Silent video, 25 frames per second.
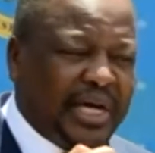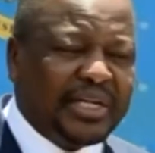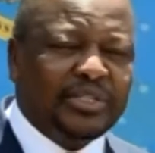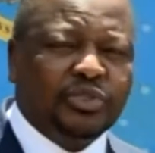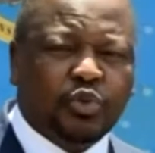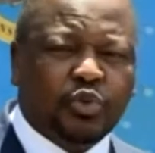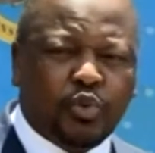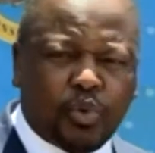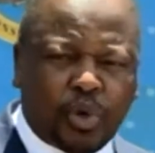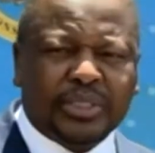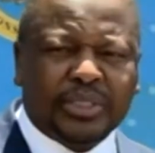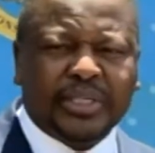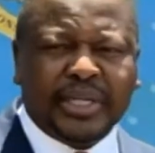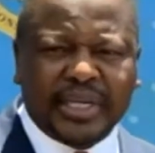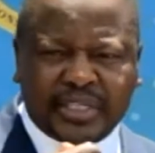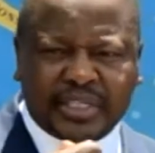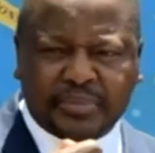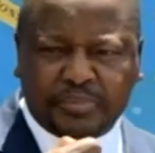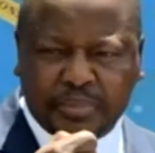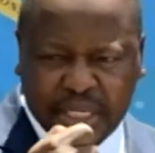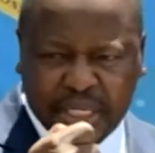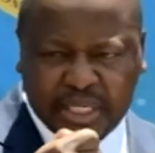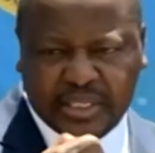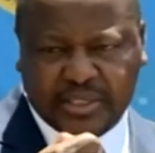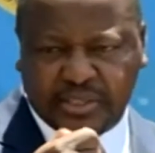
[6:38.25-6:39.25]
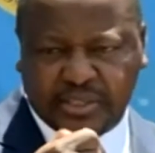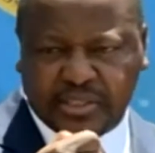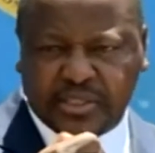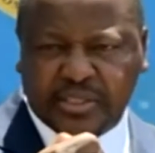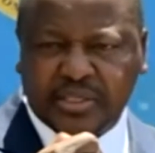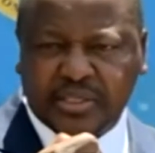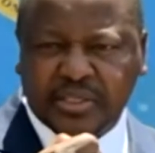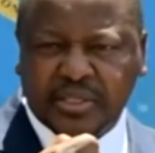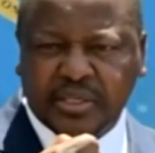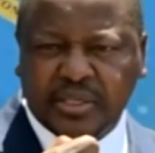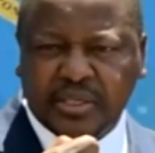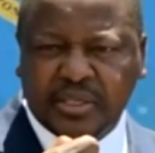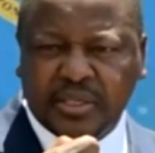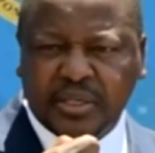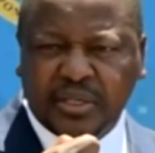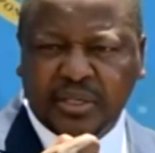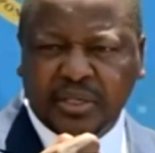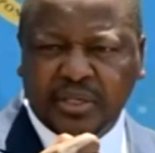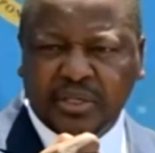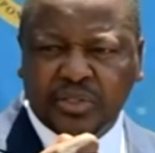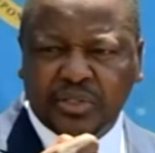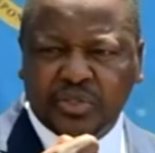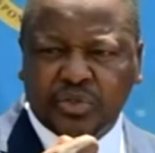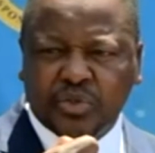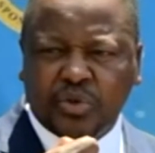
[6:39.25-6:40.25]
That's what it means.
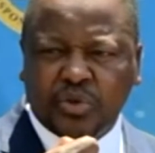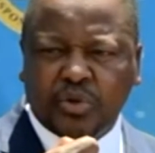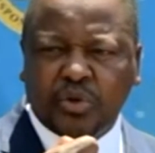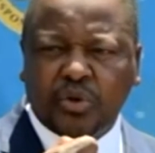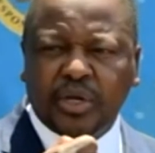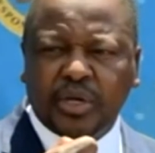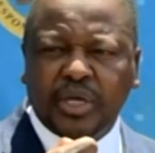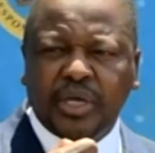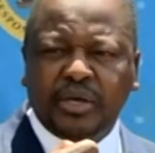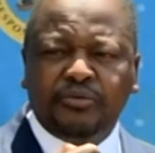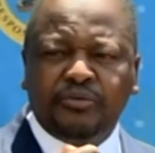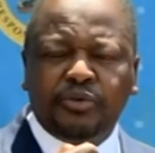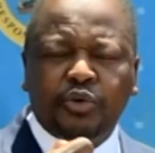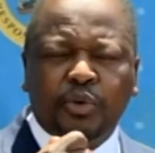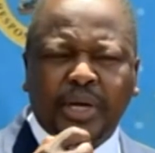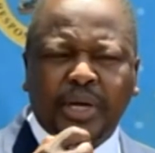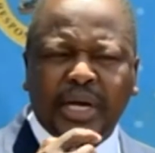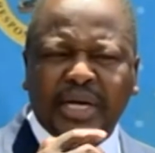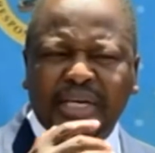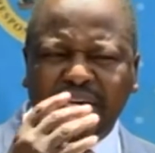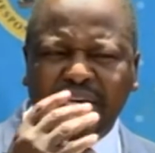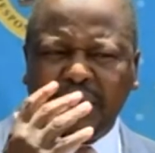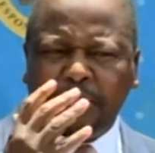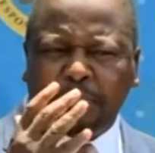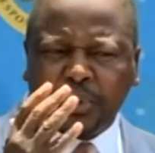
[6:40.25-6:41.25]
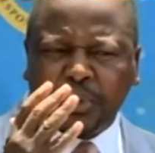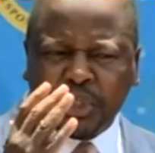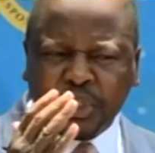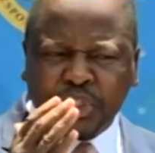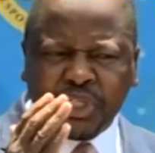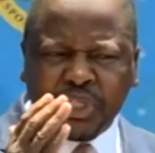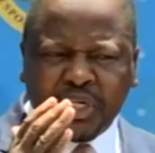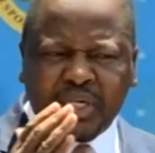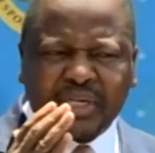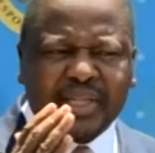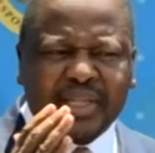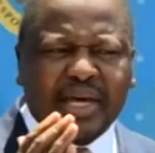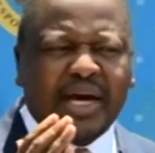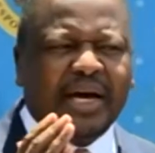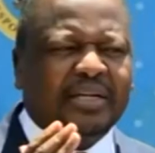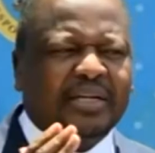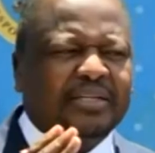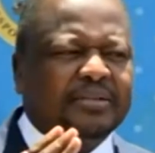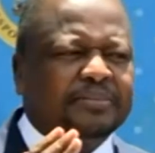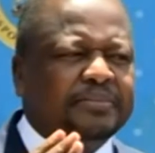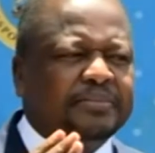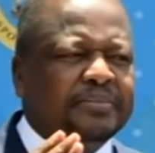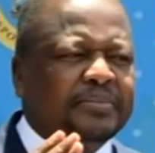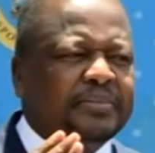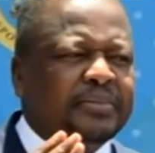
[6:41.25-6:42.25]
So if you can appreciate
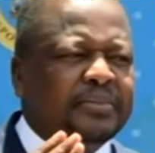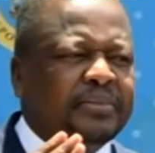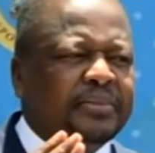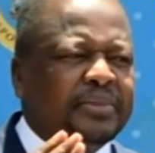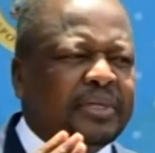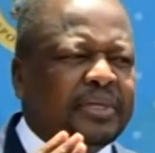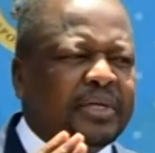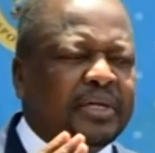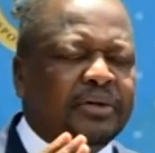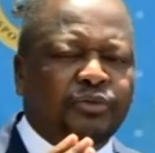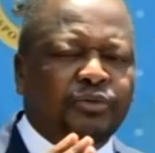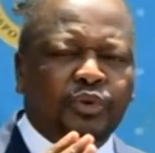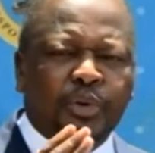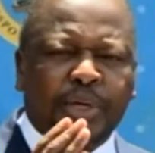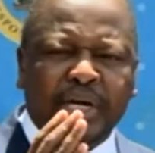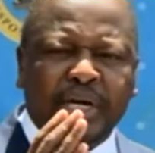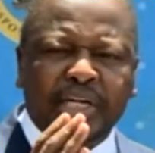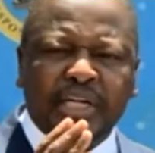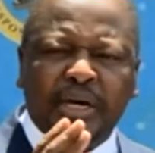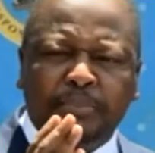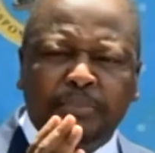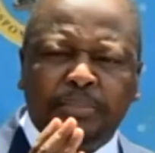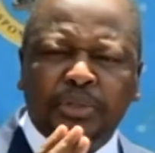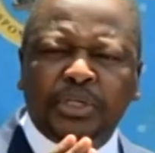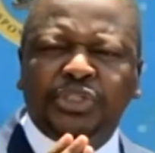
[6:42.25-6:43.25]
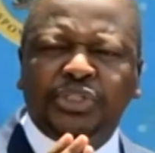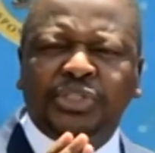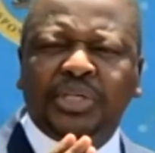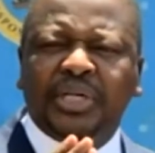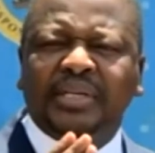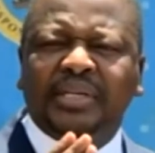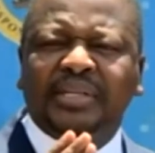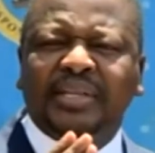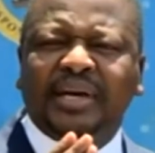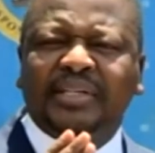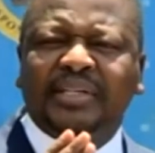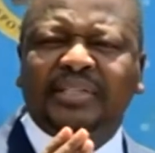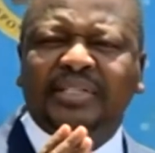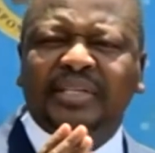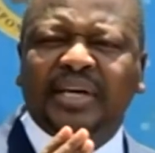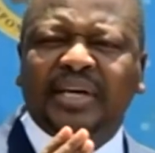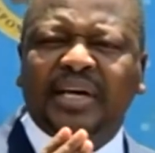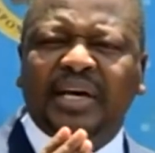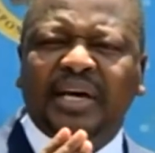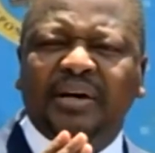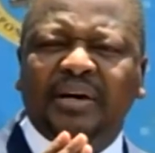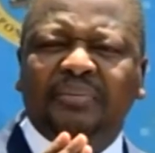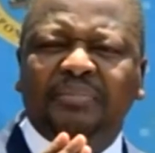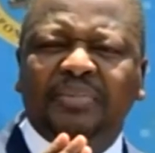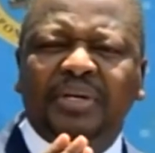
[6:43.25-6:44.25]
that, if you can appreciate
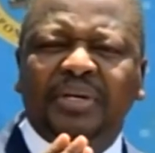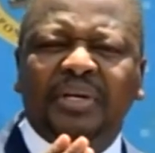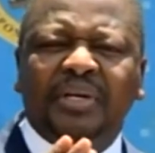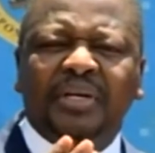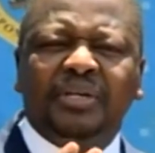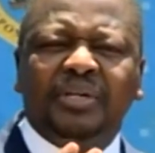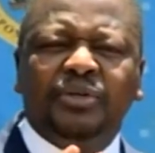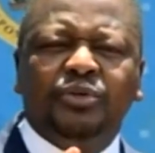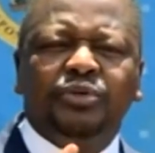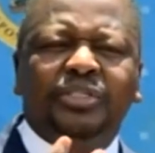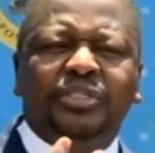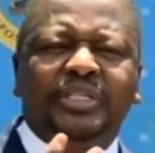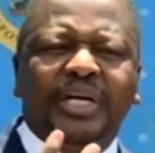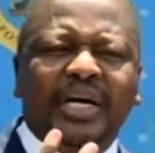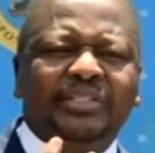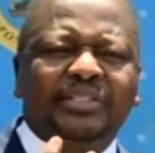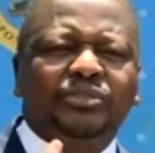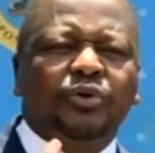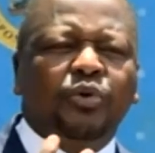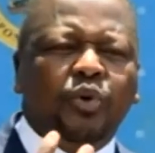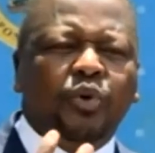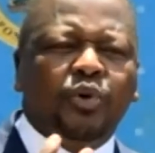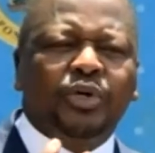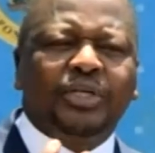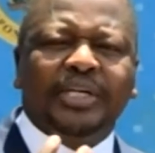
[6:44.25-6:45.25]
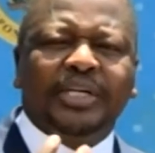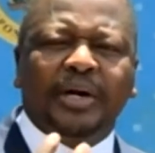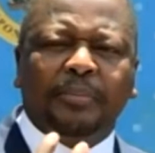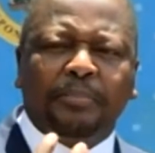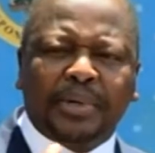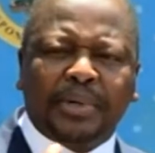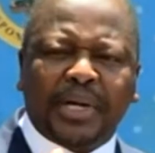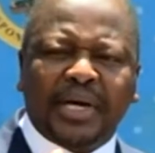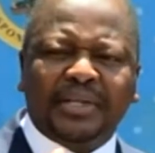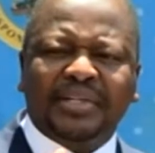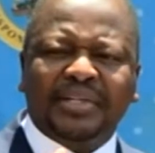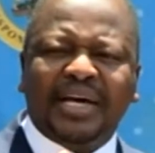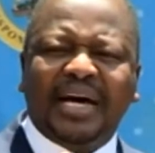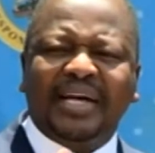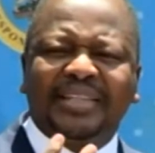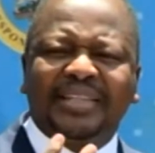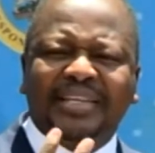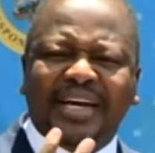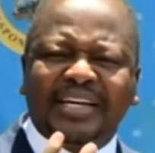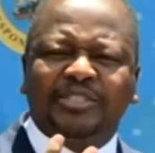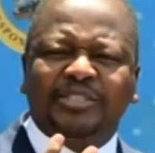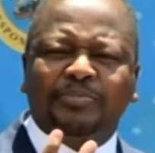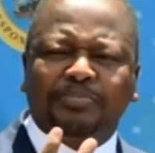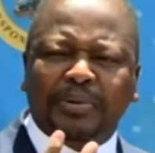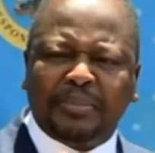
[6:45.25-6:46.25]
that uh, you just hold your breath
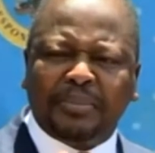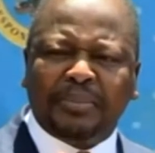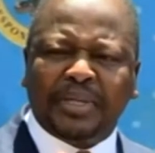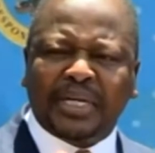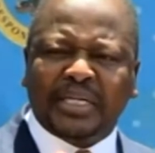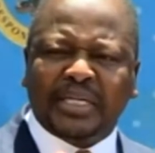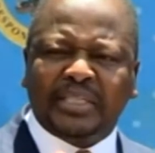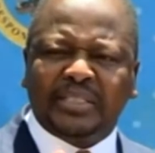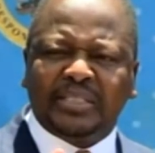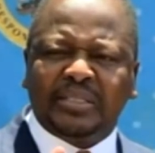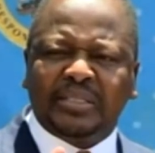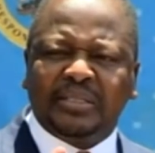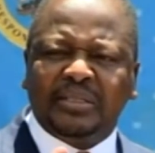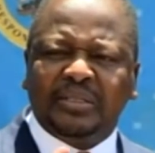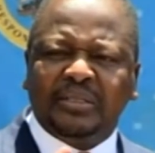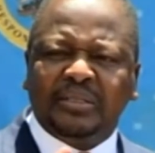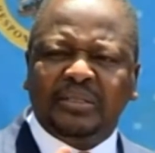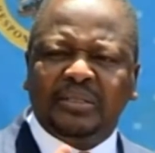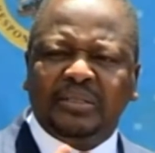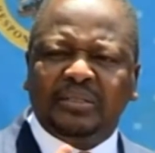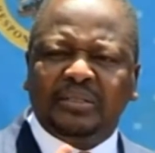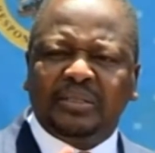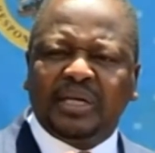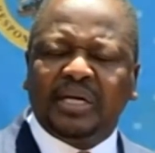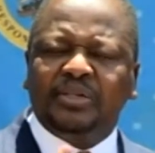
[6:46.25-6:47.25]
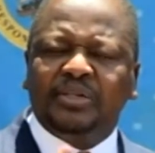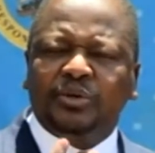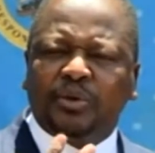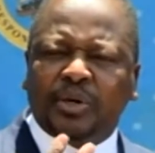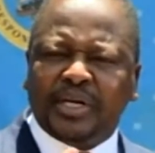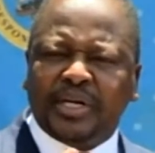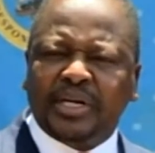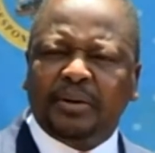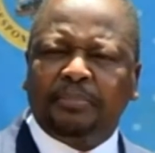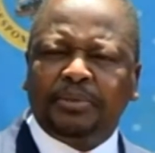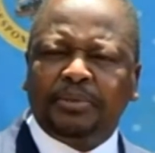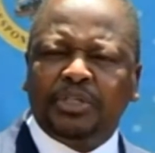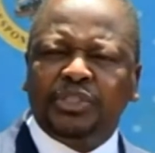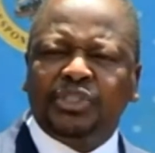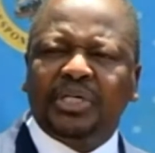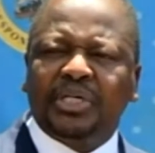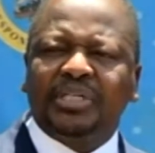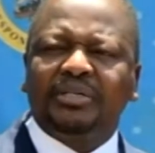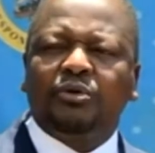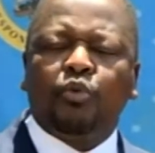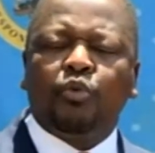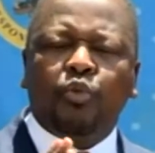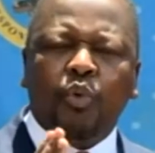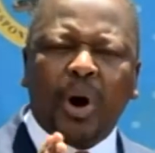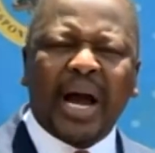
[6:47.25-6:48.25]
and that's permanent, then you can
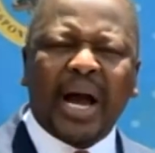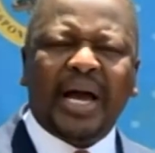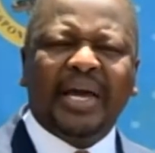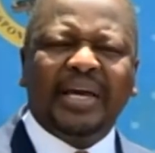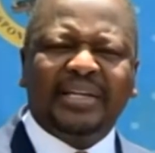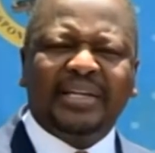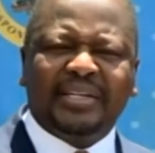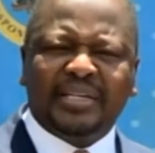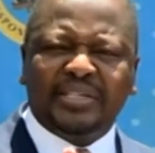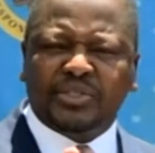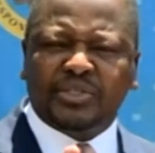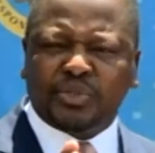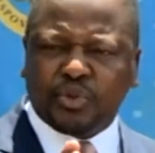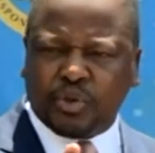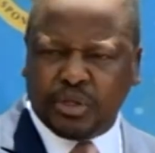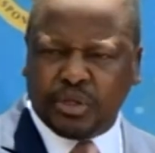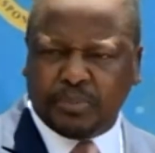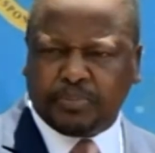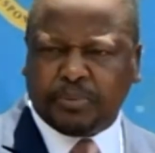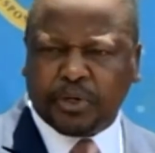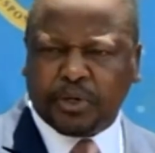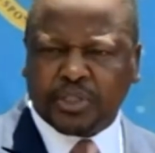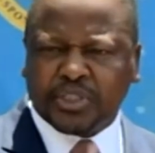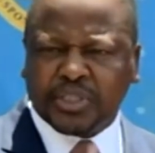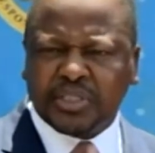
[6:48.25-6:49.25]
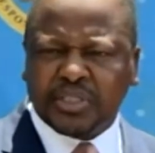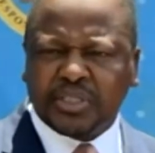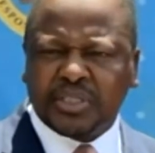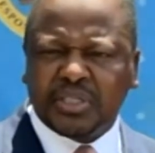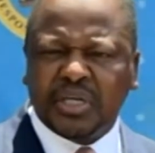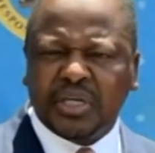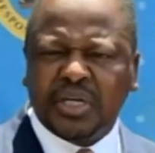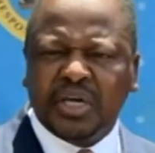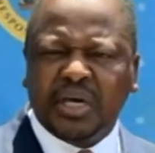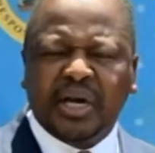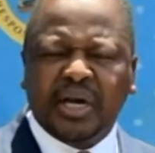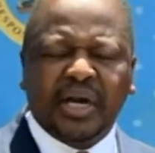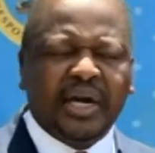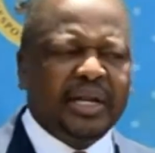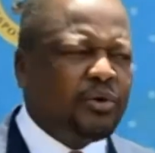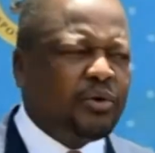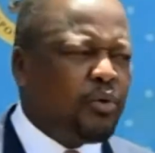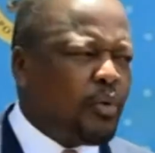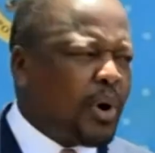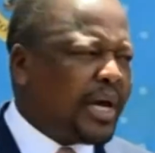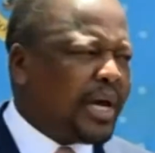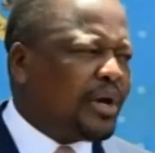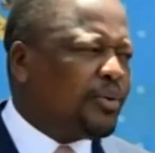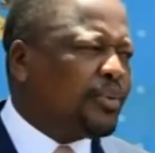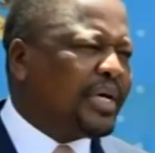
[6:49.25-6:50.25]
appreciate why it is so important
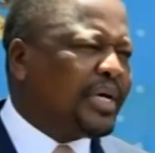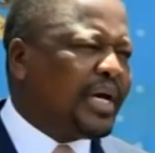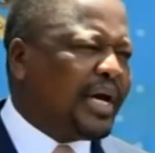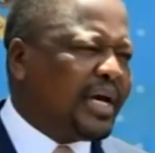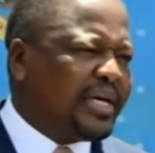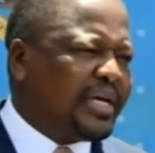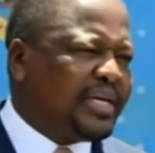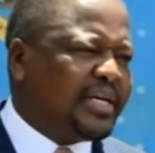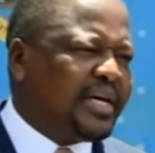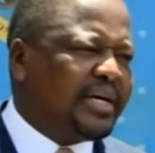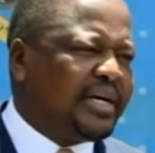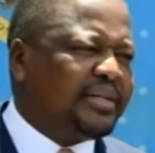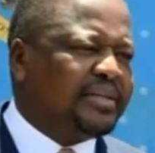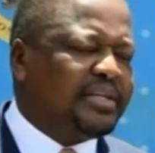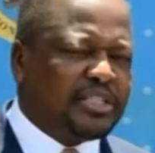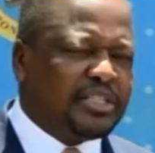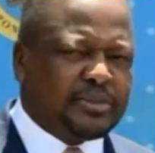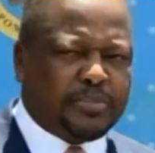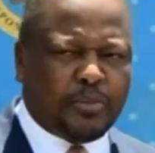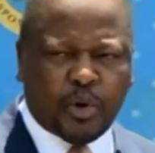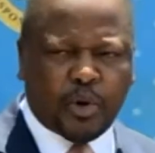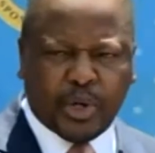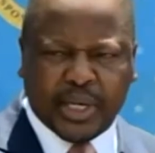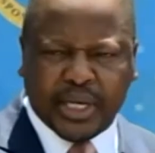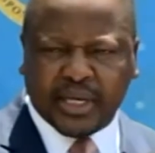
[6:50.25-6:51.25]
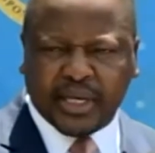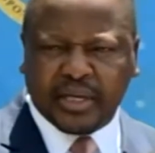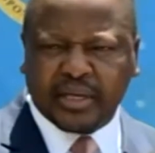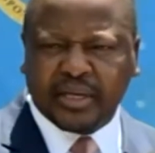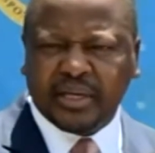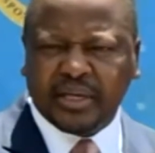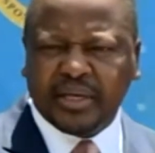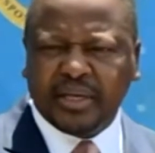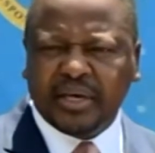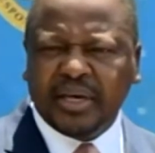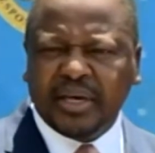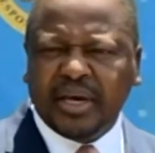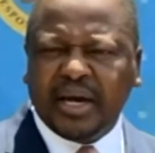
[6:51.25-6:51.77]
and why we are here this morning.